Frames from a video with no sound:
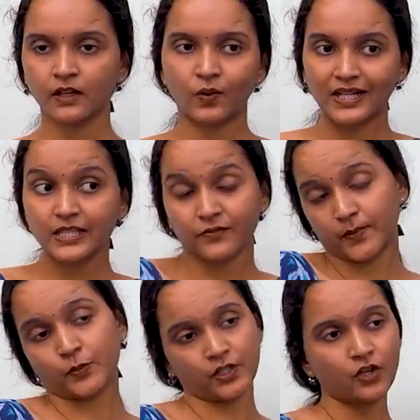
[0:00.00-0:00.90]
Once we
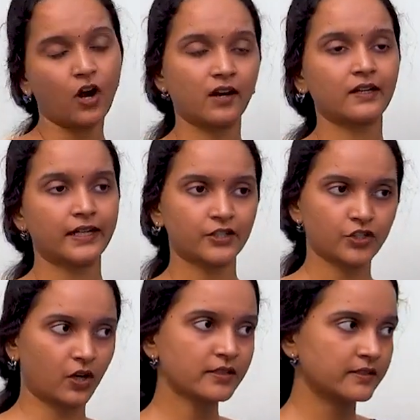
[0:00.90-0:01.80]
put in hot lead
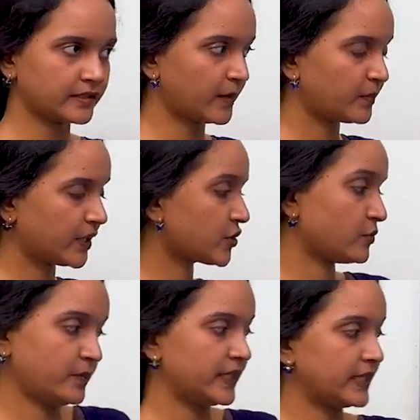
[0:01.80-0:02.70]
shots, the temperature
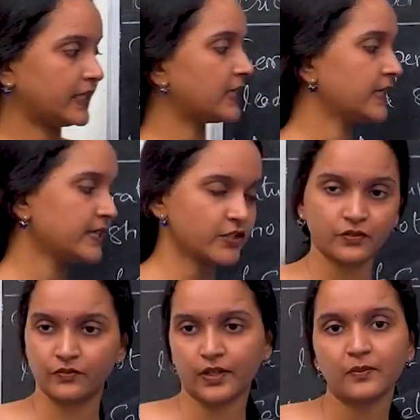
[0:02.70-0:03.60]
would be increased
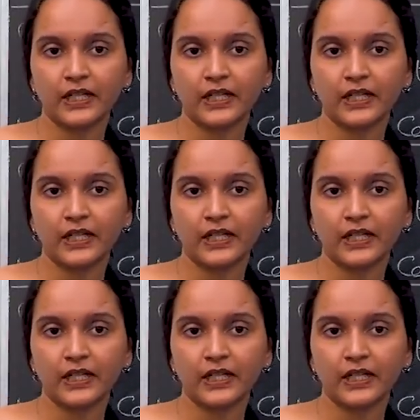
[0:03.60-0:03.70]
from